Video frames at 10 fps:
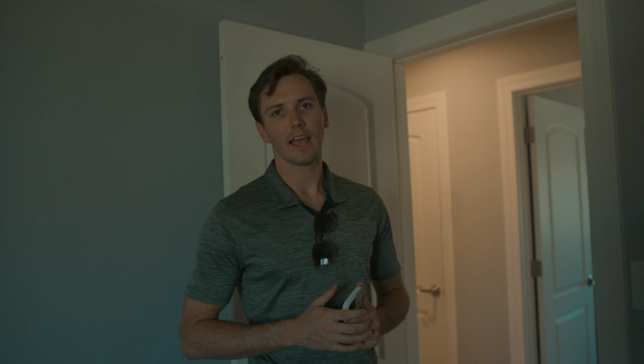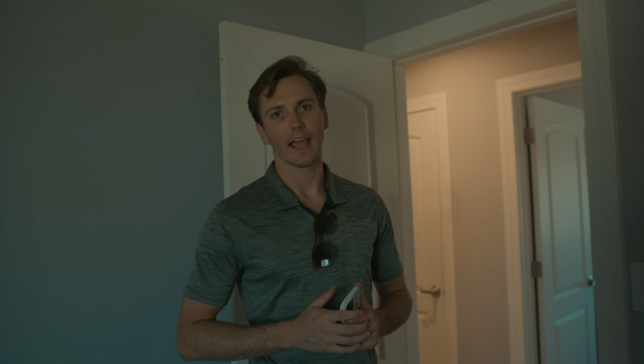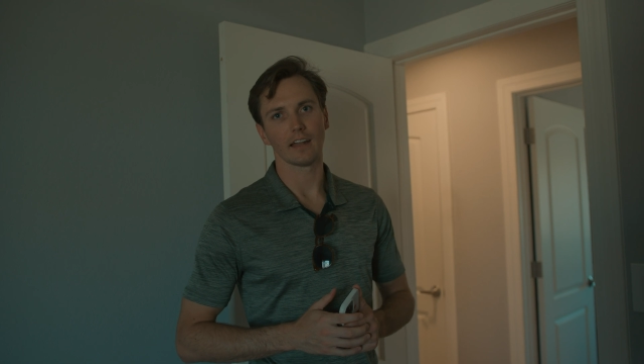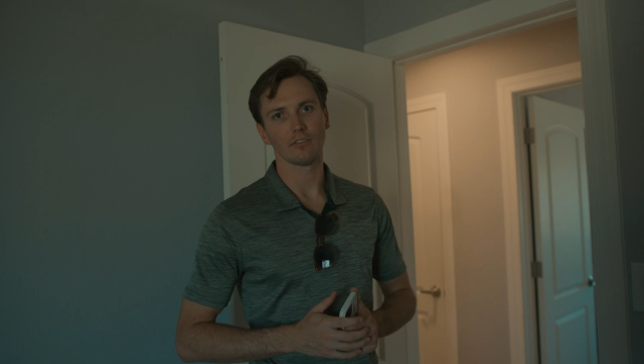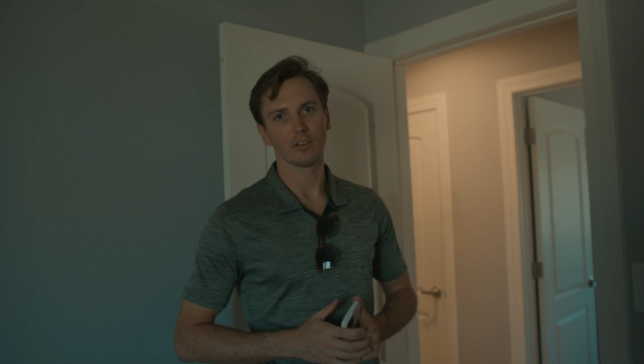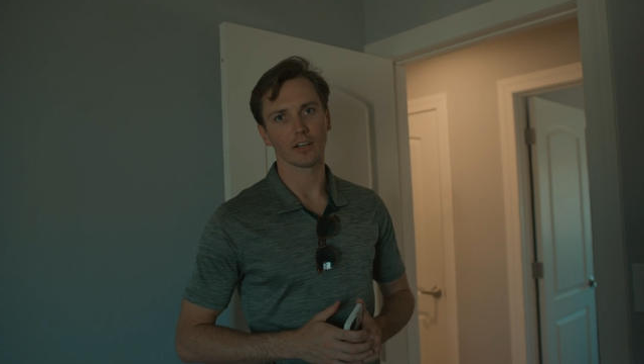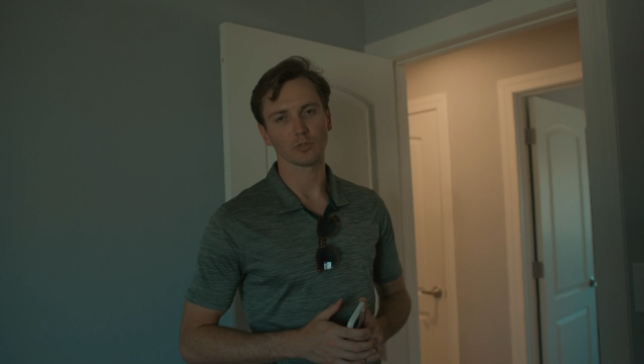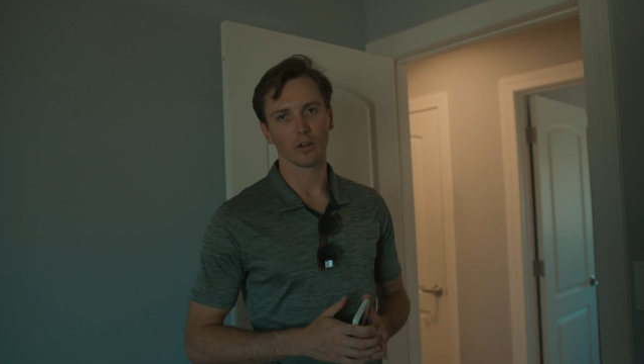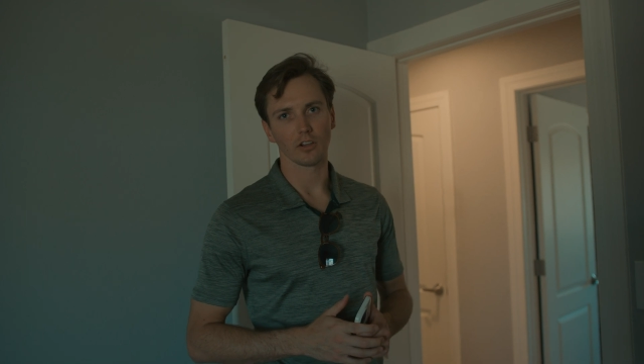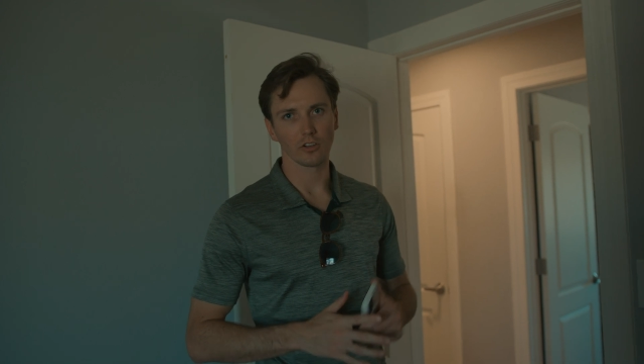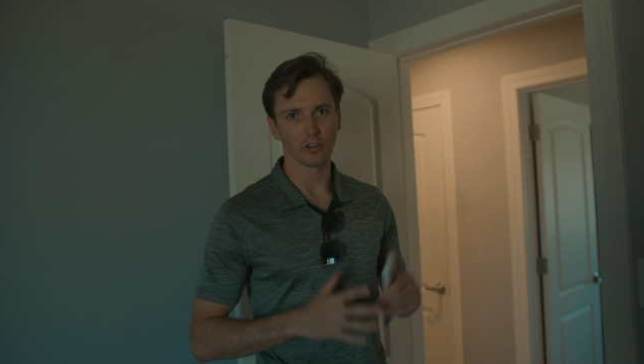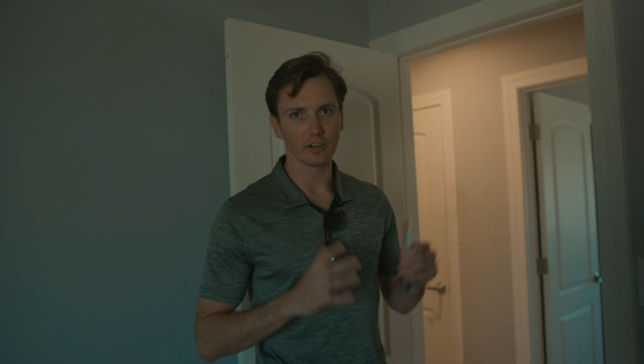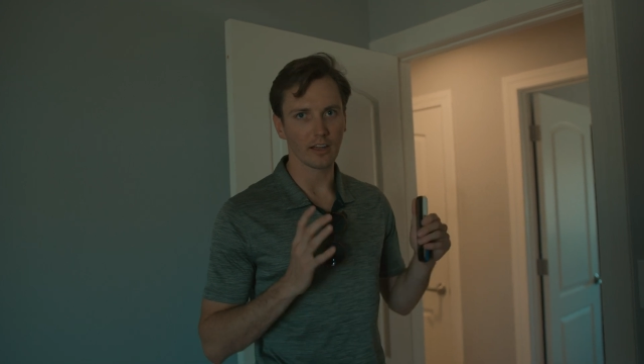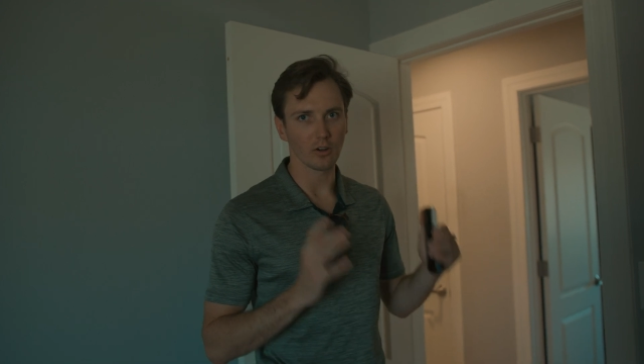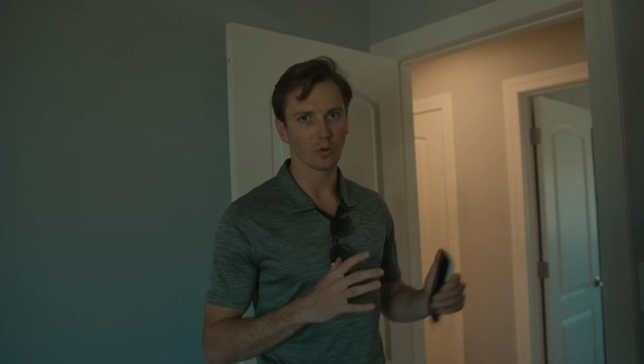And if you guys want to learn
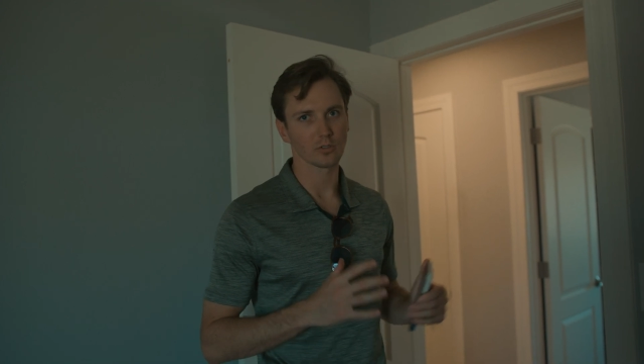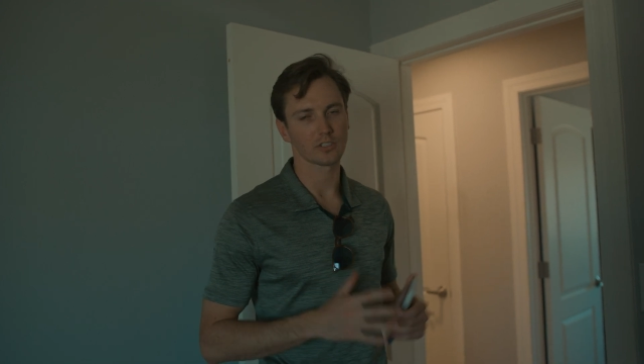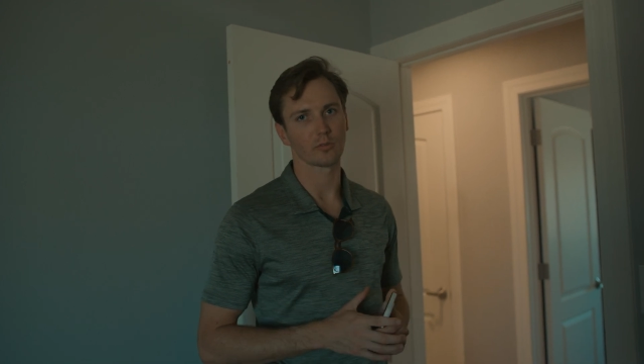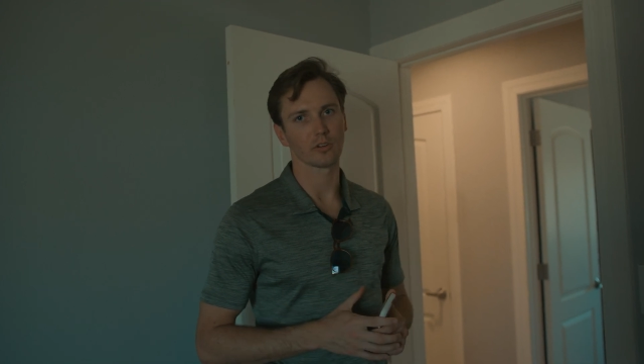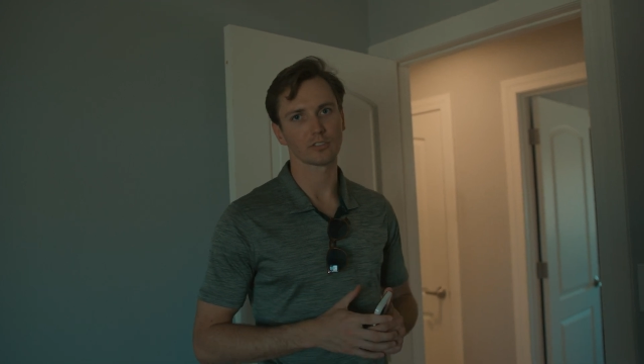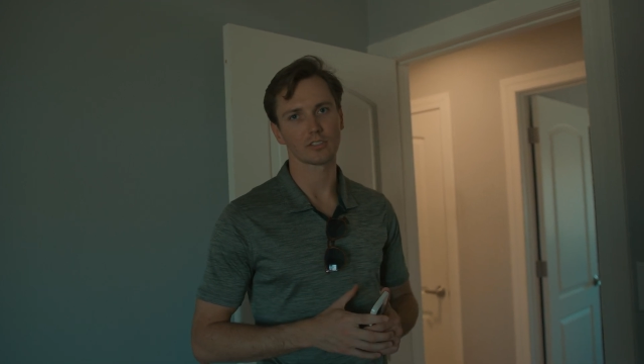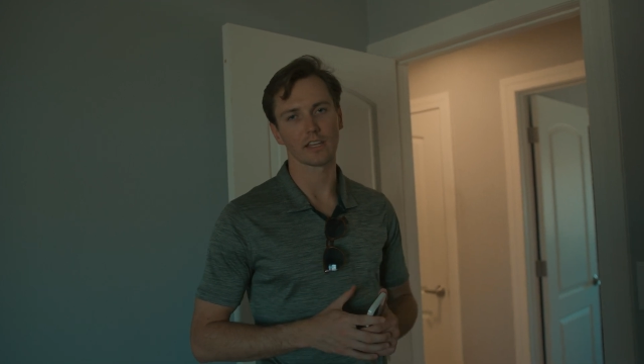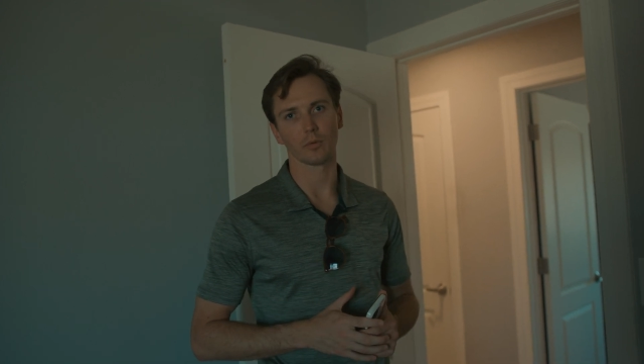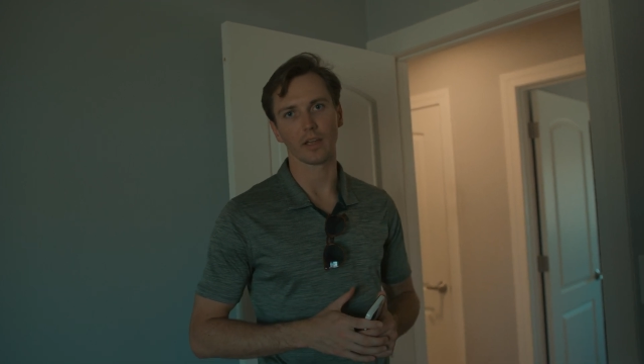how to wholesale real estate,